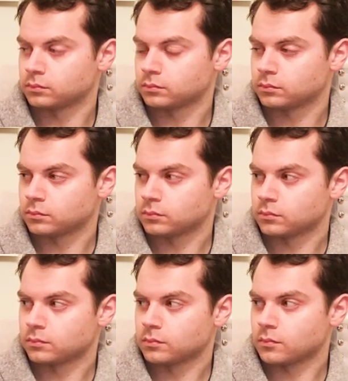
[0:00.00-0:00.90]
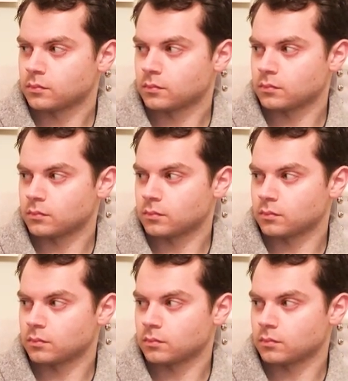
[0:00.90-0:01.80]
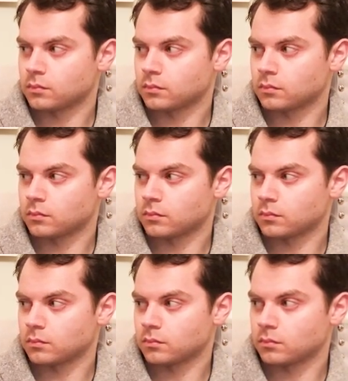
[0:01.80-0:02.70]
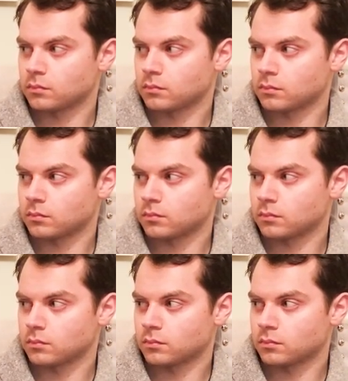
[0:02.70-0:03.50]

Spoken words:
[no speech]